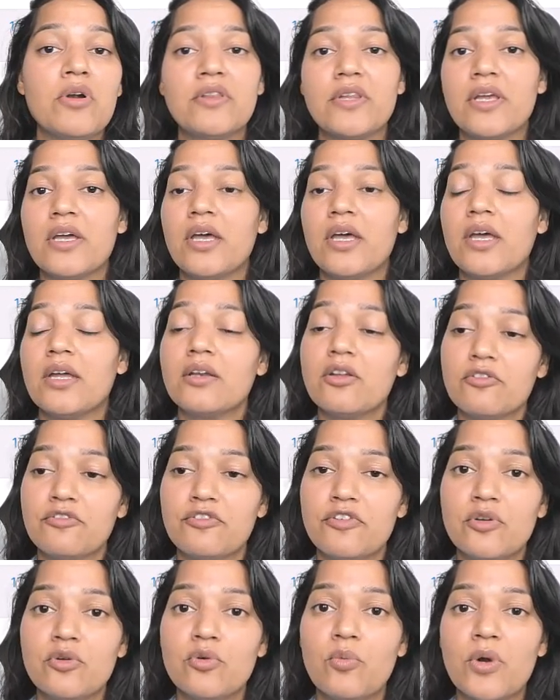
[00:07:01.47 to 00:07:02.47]
ahead of
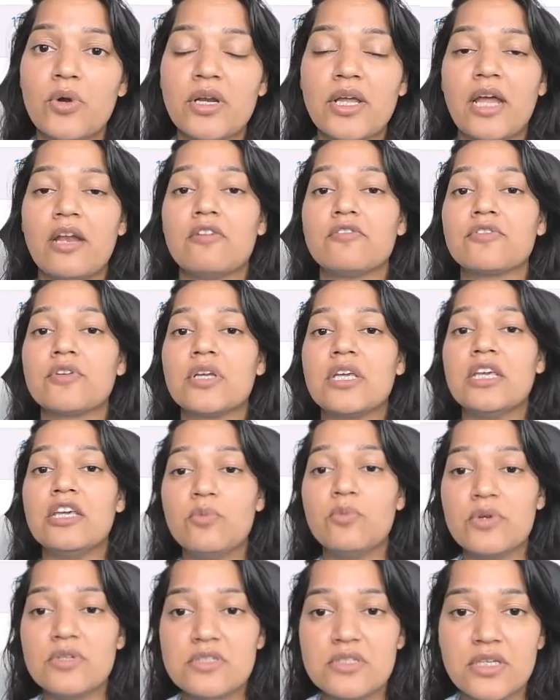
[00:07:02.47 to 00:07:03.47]
you, what kind of
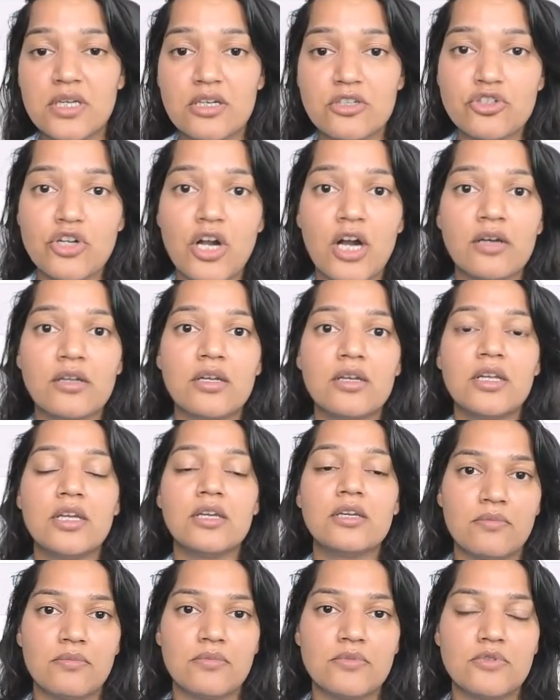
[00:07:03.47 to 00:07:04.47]
keywords they are
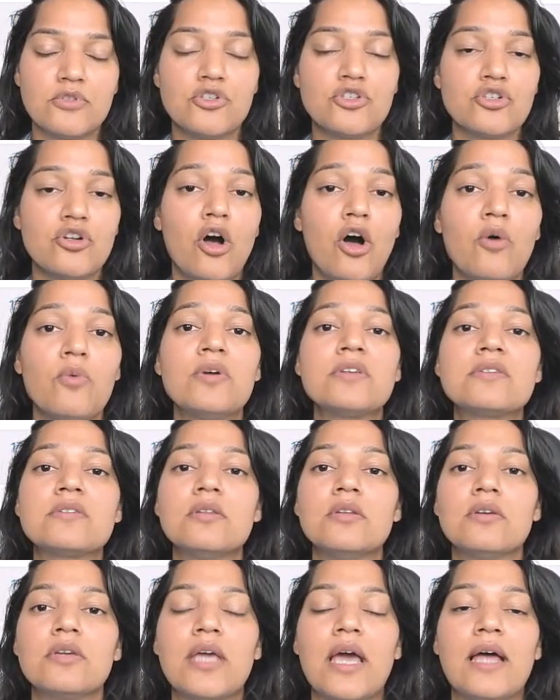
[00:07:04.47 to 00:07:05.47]
targeting. You should always
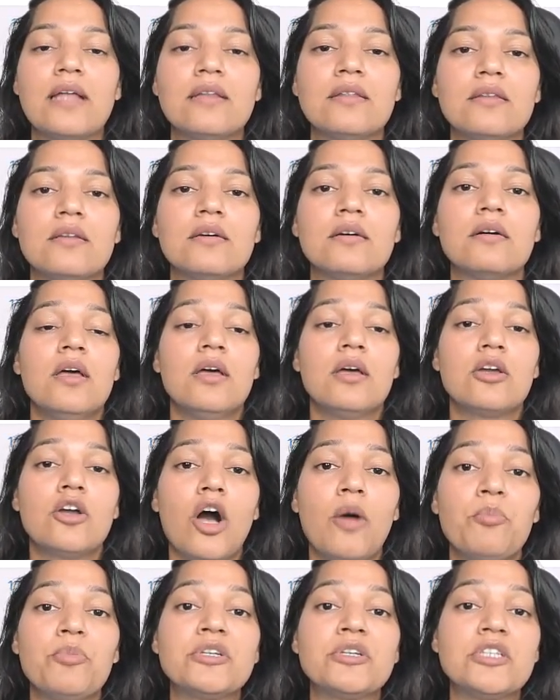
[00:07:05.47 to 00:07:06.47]
look at the
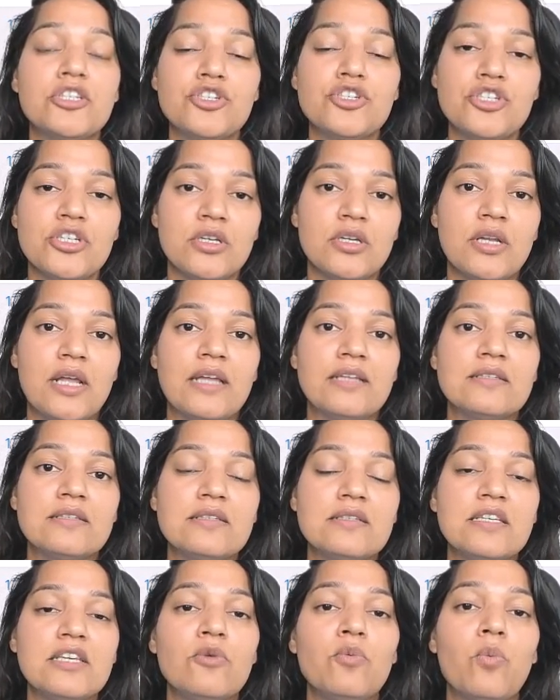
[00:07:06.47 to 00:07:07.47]
competition and
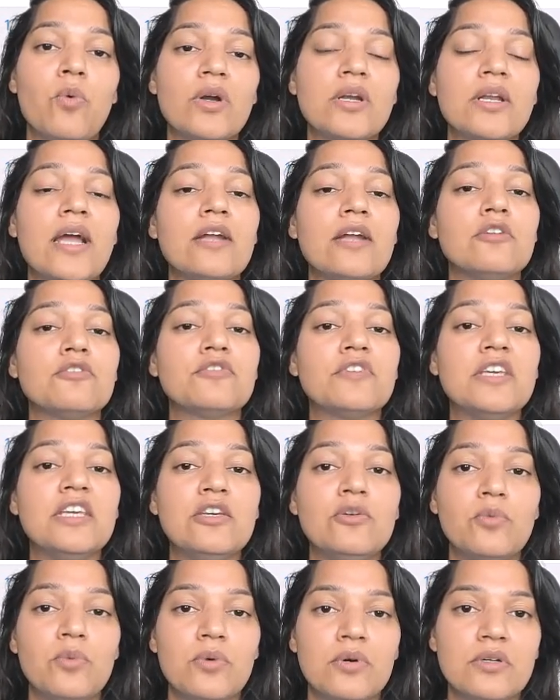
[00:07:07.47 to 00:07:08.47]
see what kind of
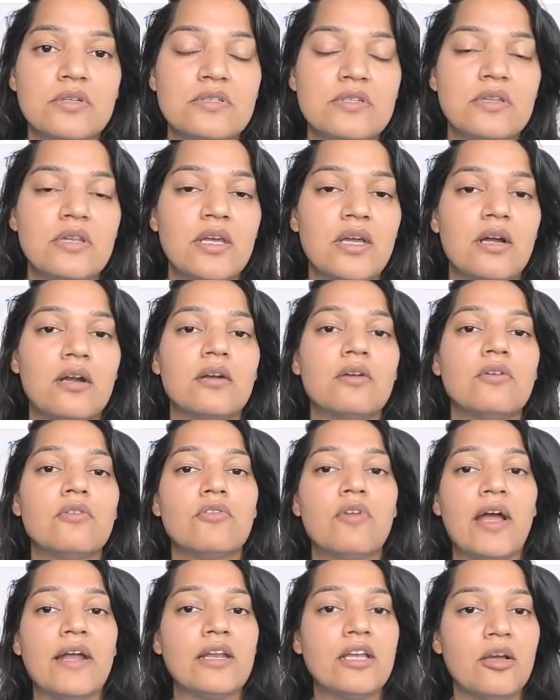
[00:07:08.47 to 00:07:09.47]
keywords they are
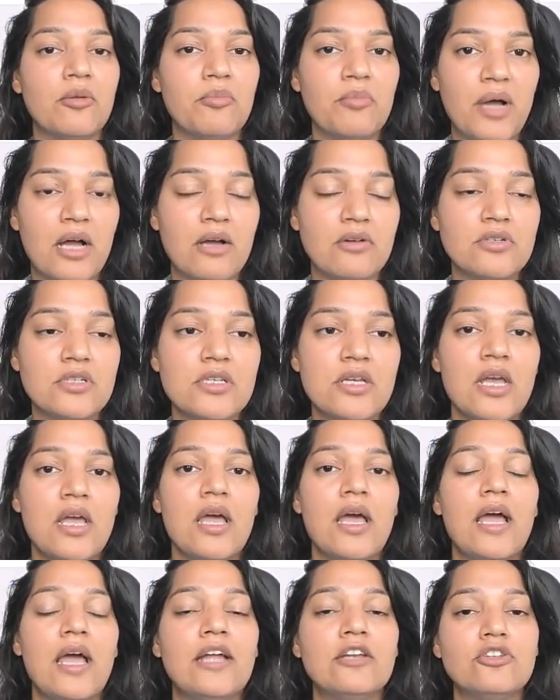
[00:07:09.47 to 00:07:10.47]
writing about,
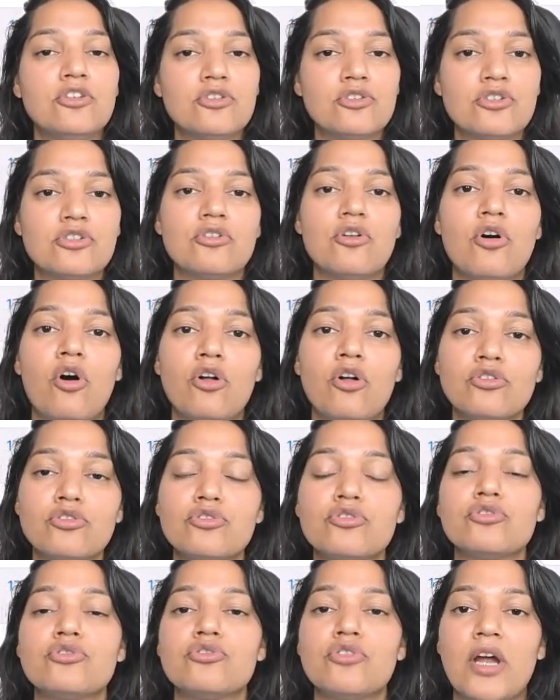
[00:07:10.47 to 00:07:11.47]
and you should
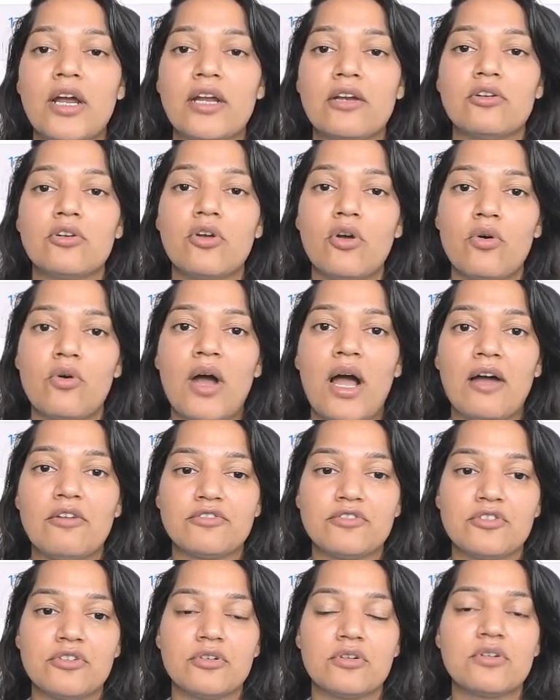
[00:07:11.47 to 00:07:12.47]
also try to go
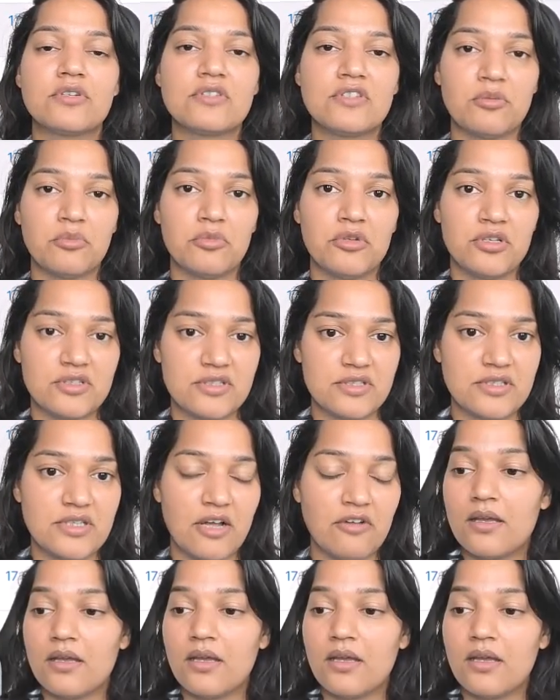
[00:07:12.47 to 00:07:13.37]
after similar stuff.